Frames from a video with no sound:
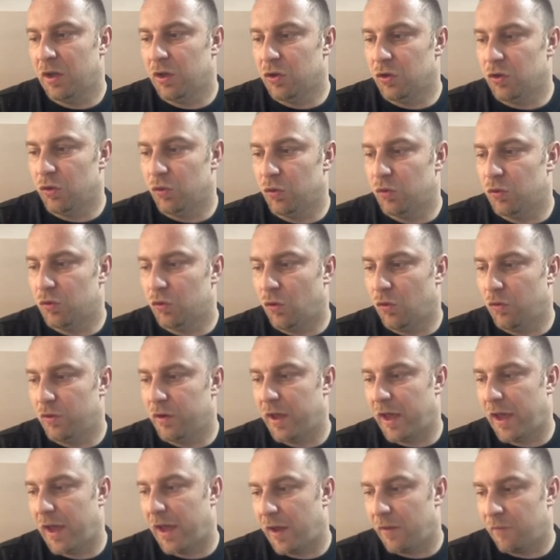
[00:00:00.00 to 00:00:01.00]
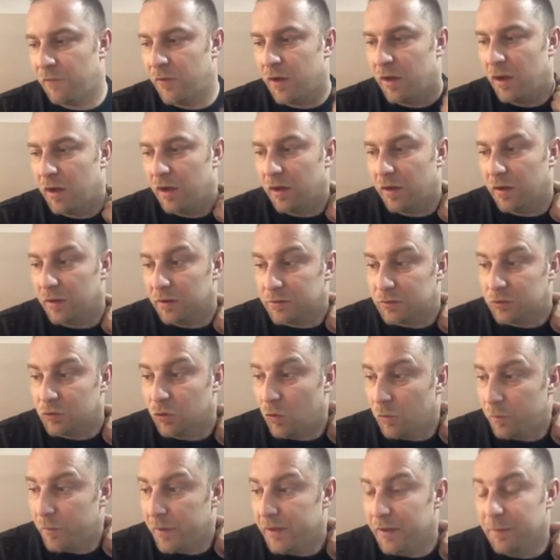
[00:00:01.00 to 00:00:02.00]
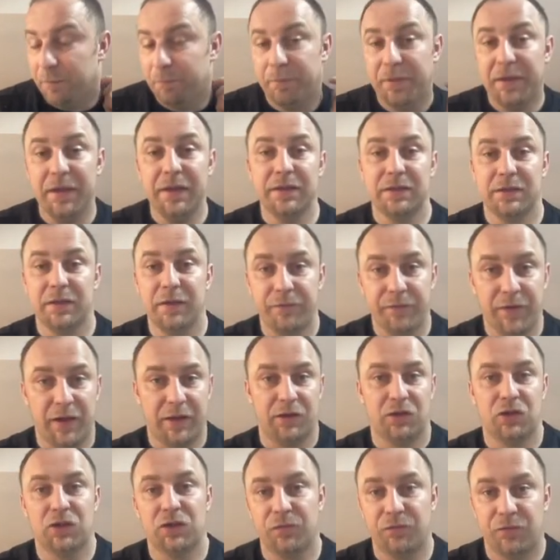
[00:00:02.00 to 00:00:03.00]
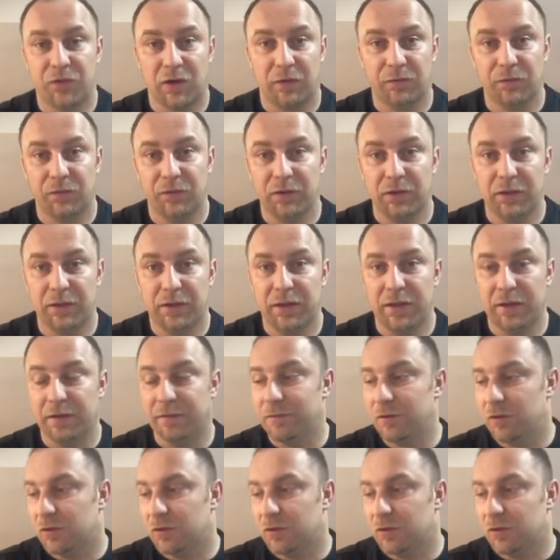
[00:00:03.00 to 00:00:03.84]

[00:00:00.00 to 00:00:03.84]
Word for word: You don't have uh, so many piece defenders in front of the king.